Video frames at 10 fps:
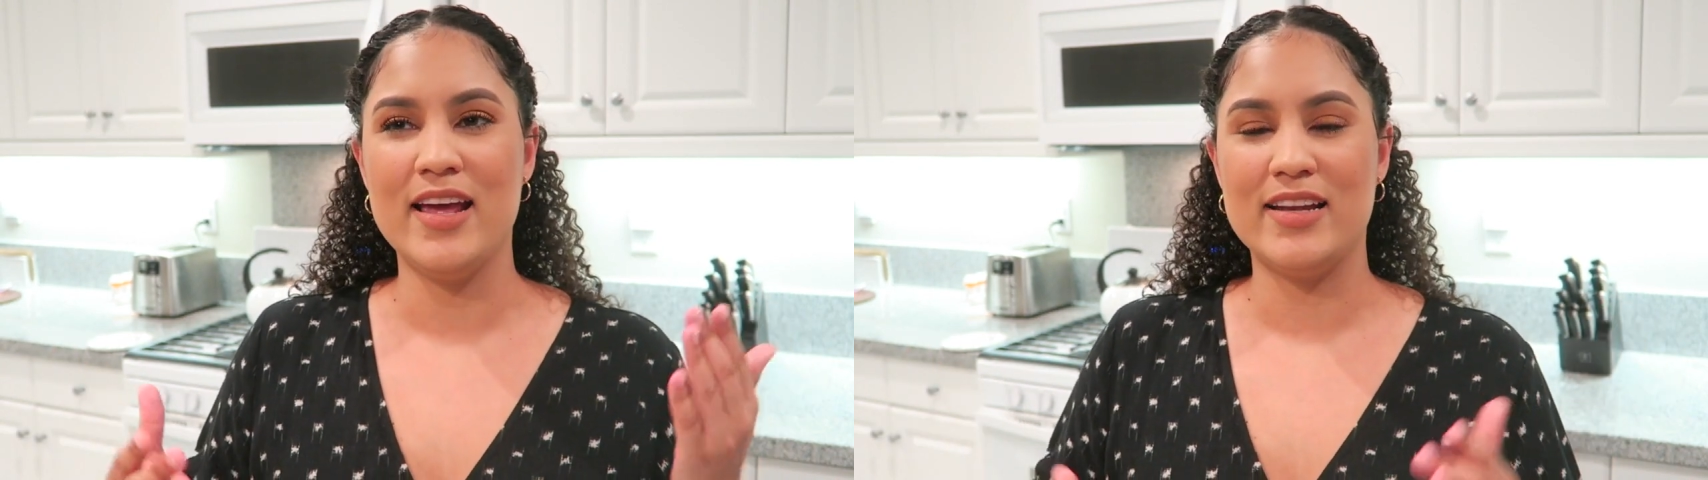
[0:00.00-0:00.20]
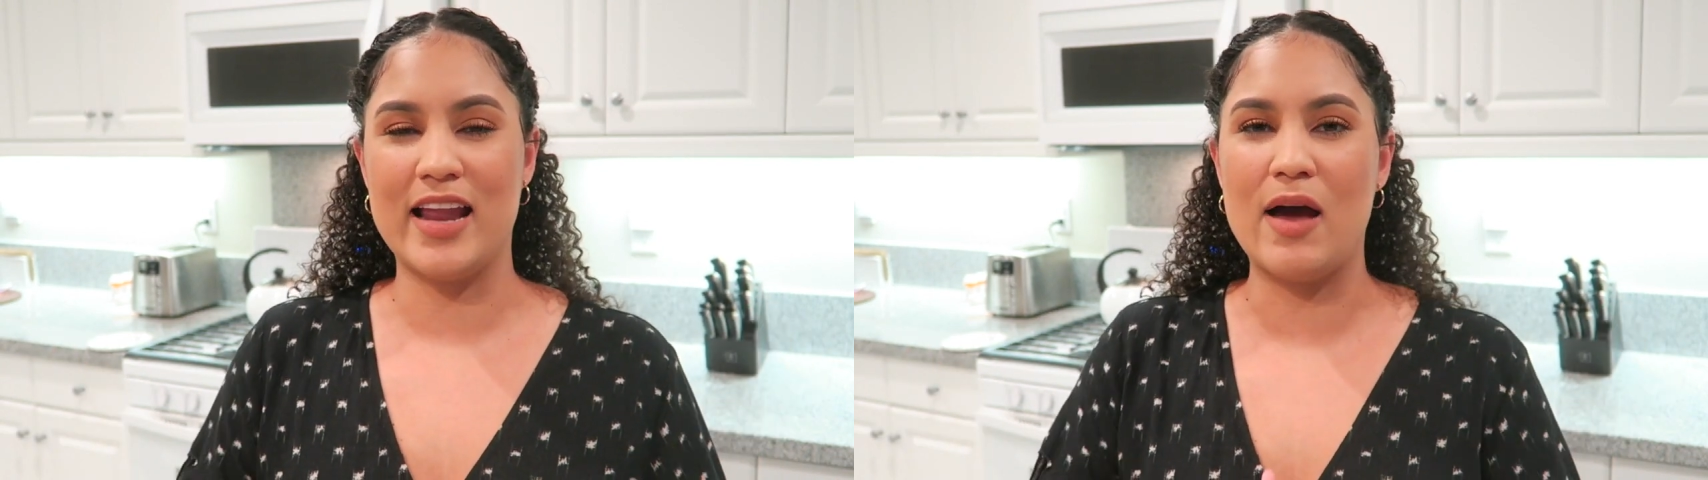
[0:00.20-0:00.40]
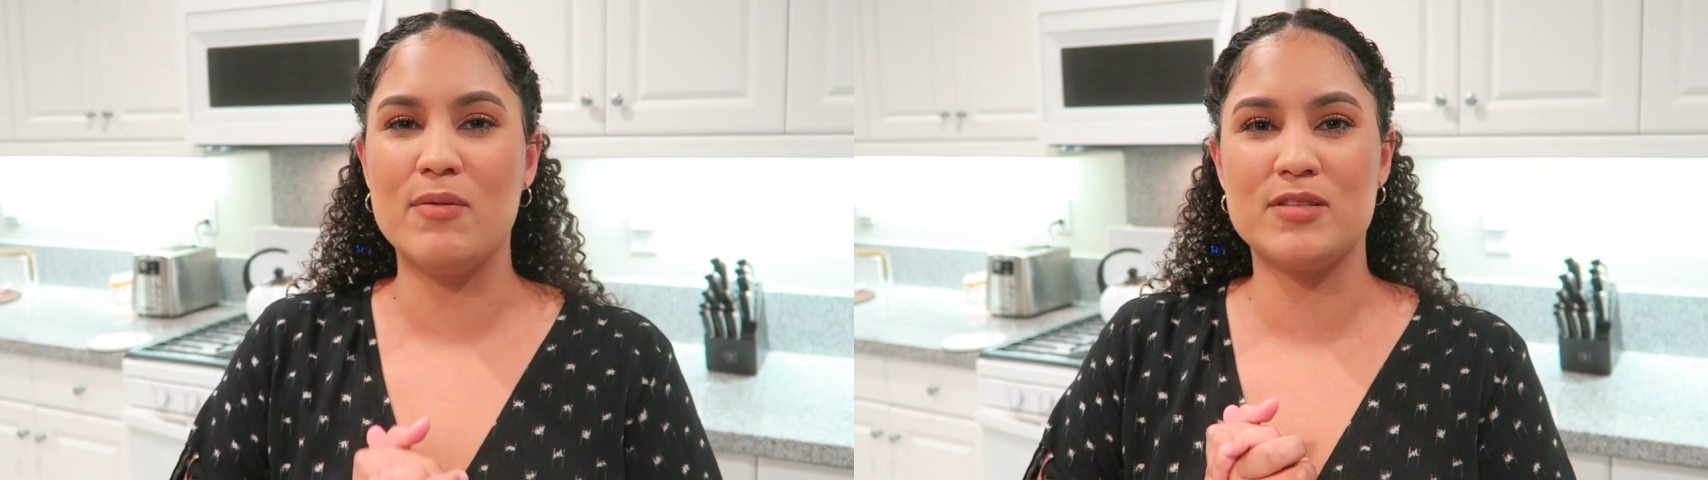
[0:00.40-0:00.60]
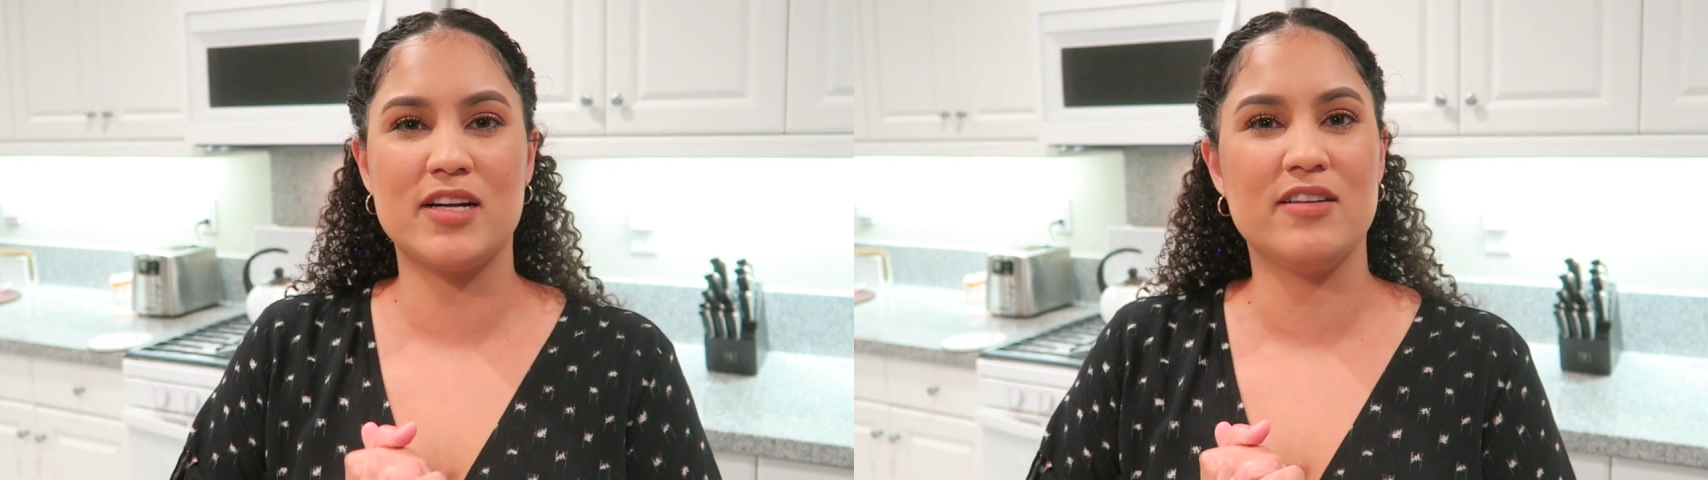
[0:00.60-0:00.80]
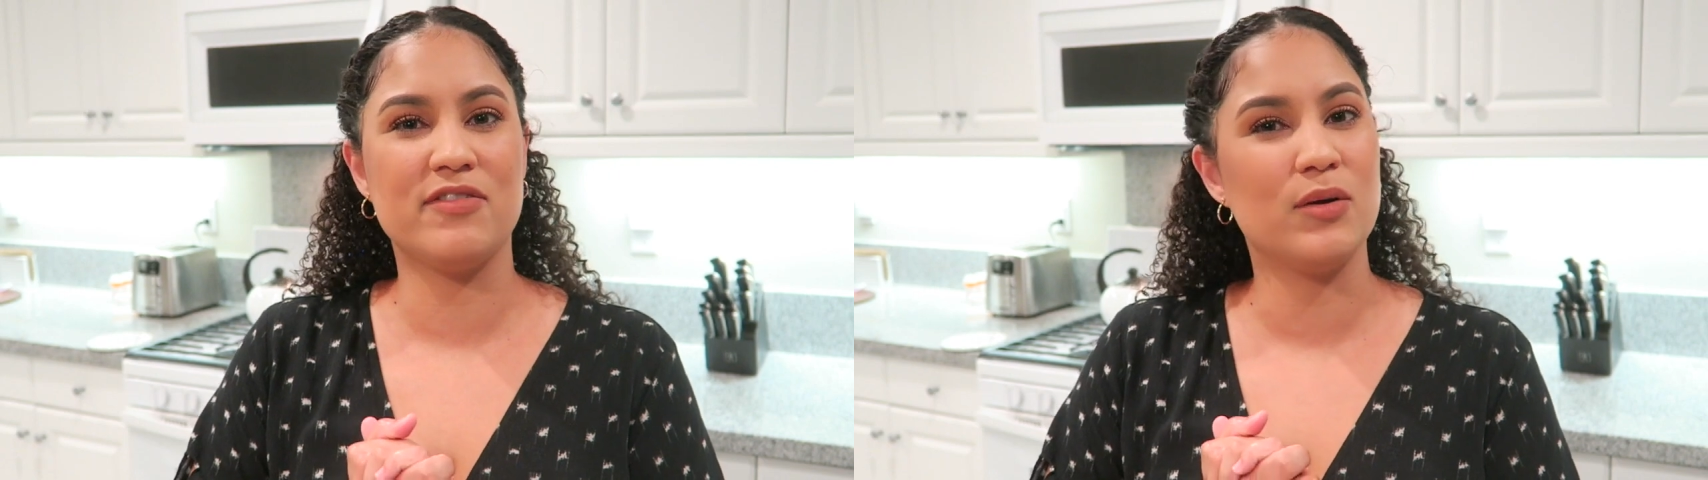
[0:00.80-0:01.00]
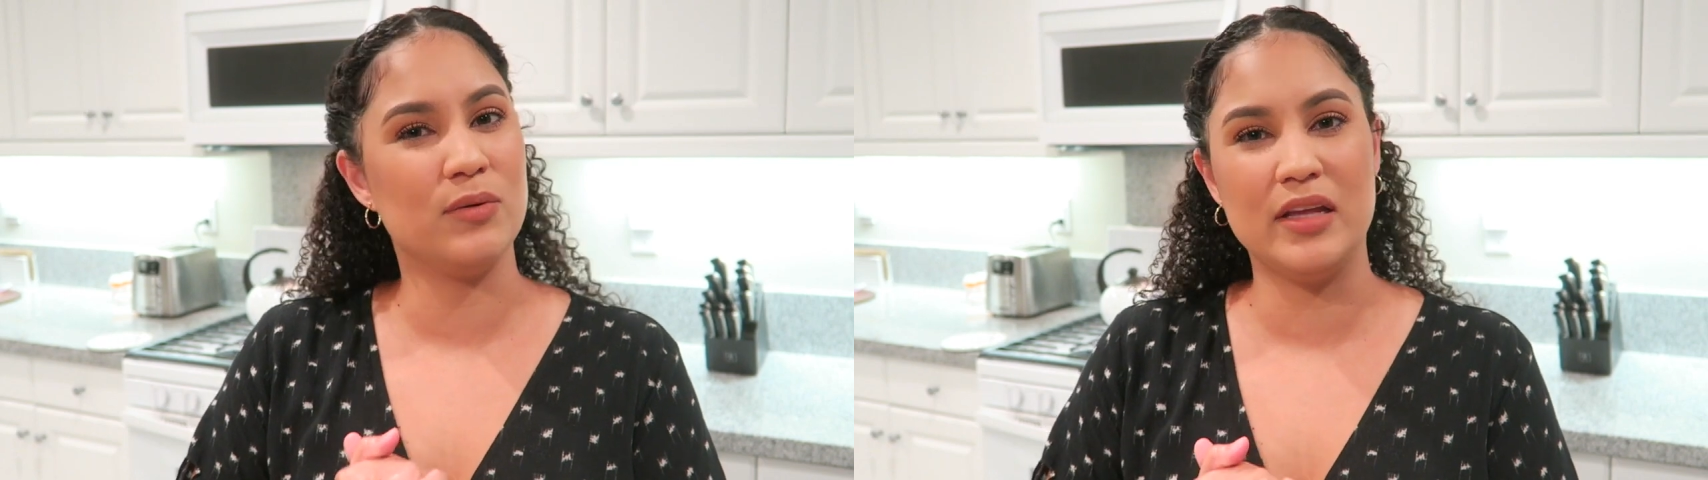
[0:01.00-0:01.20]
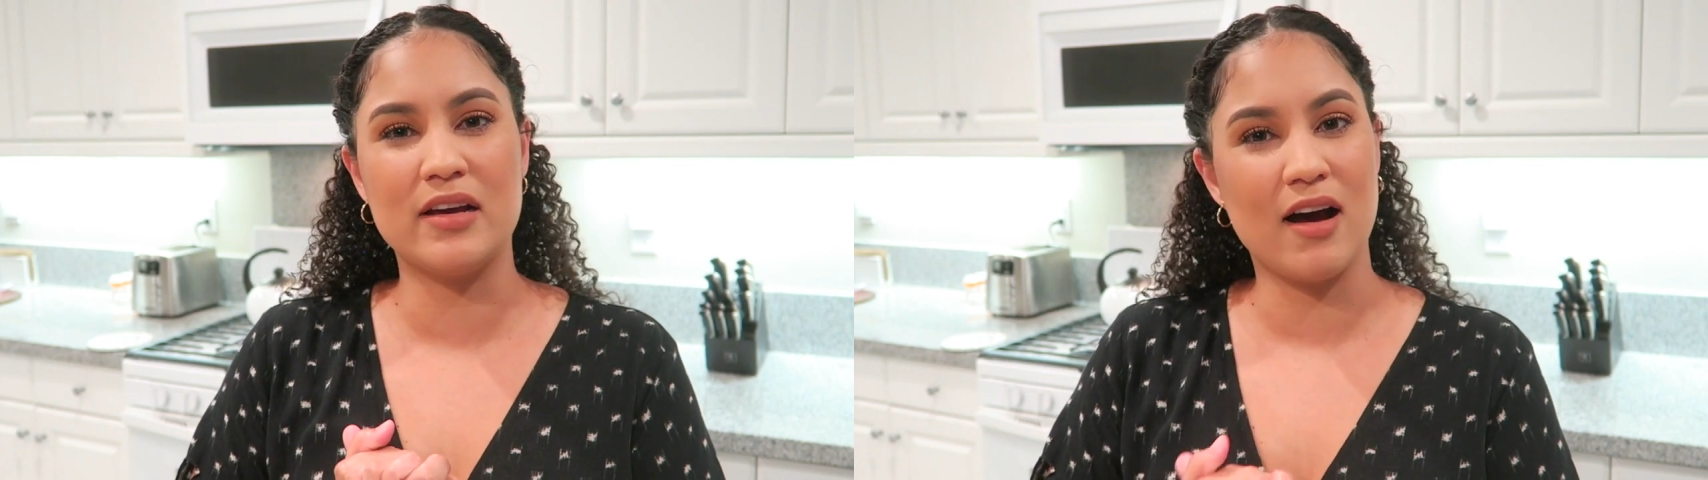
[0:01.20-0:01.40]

now I'm starting to feel really